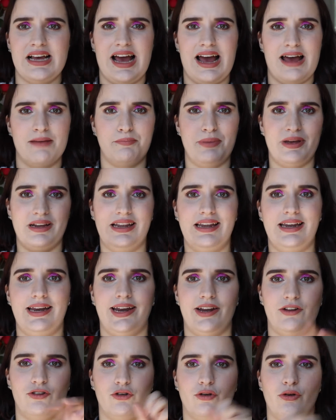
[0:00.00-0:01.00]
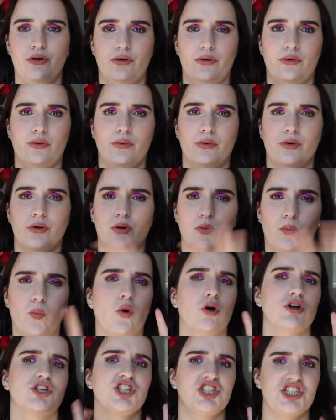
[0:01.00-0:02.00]
ability to
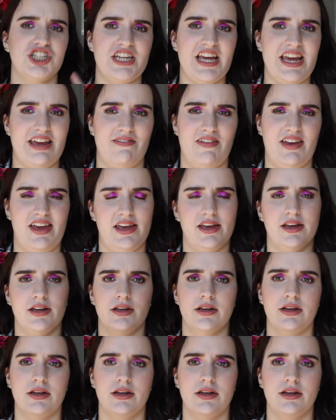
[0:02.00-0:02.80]
watch TV